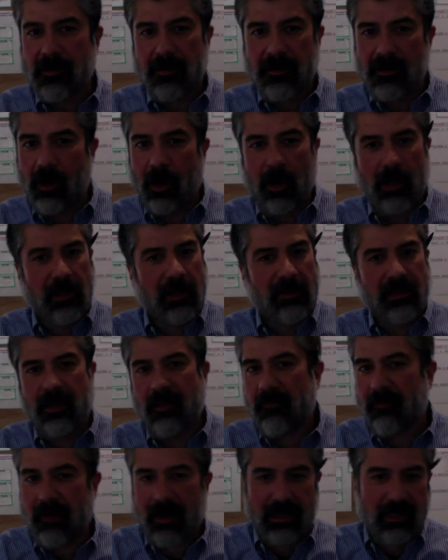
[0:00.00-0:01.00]
all of the
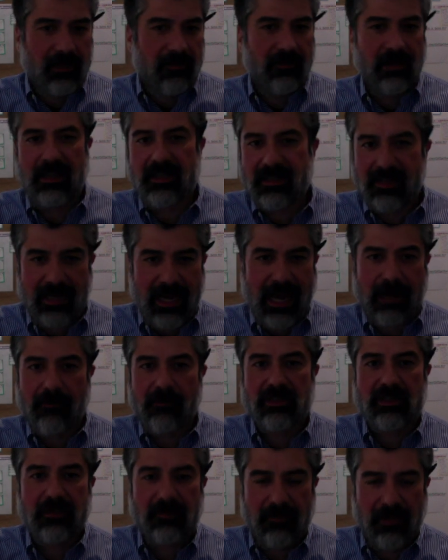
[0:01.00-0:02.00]
effectiveness and
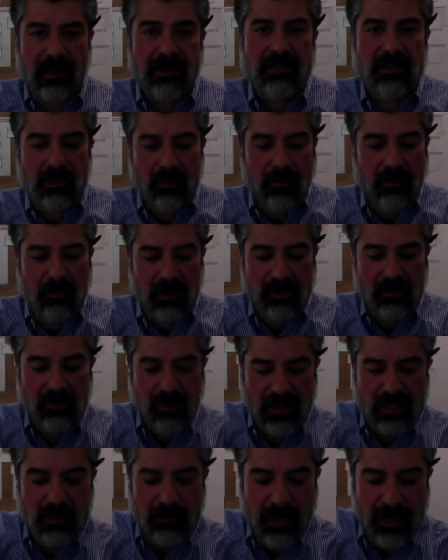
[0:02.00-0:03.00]
adverse effects to, to
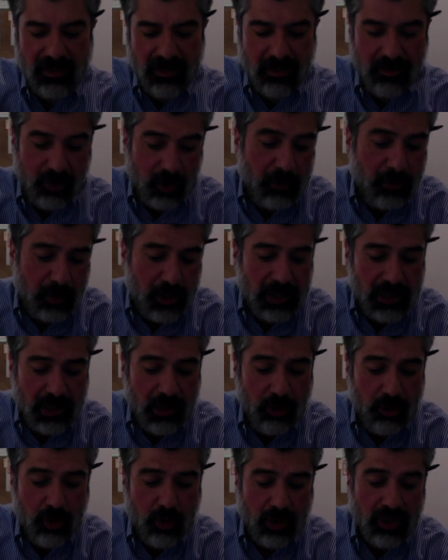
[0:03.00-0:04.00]
expect. So there's
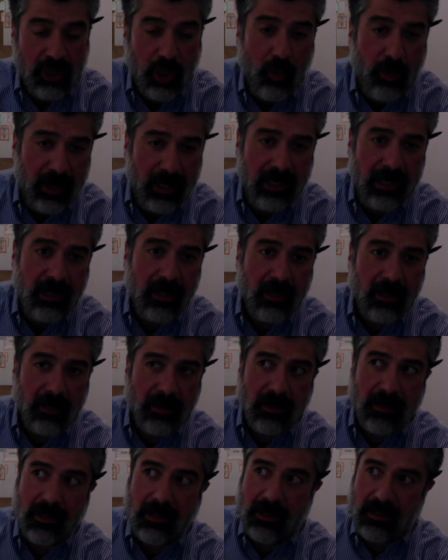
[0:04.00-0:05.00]
particular drugs already
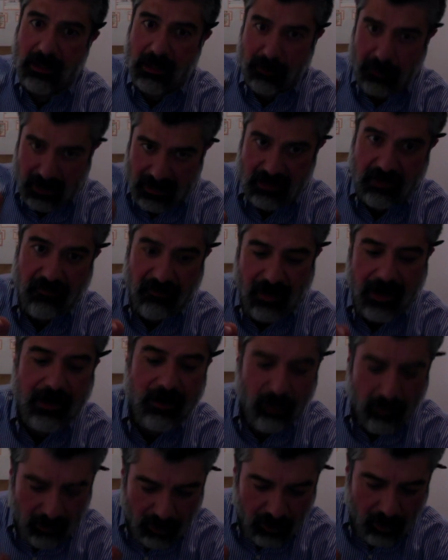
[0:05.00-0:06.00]
specified
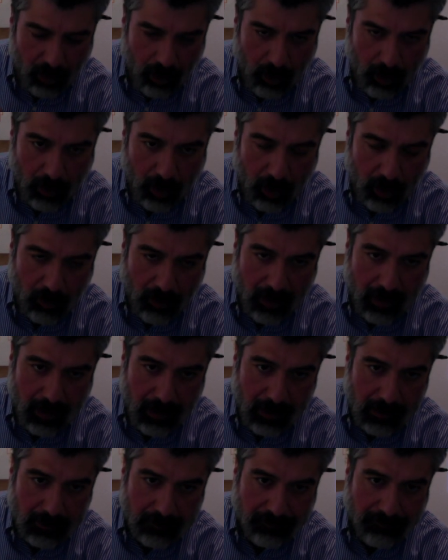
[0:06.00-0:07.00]
or, or, or
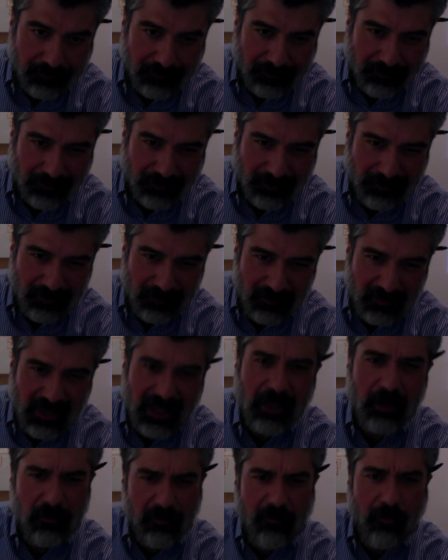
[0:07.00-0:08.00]
um,
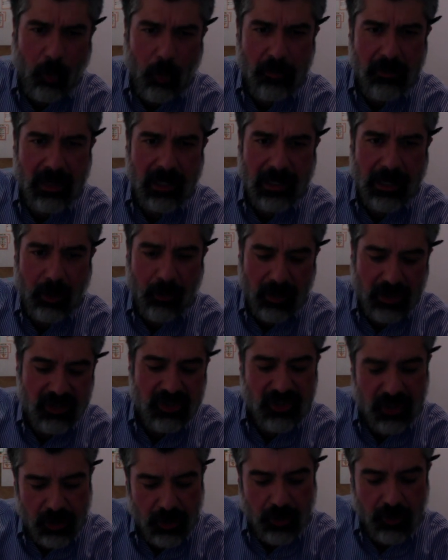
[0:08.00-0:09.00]
in formularies
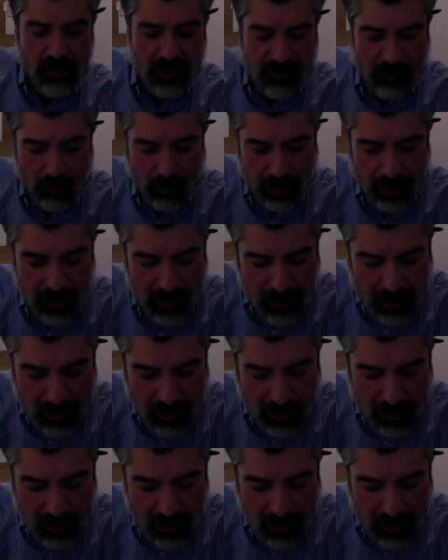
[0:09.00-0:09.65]
to use for it.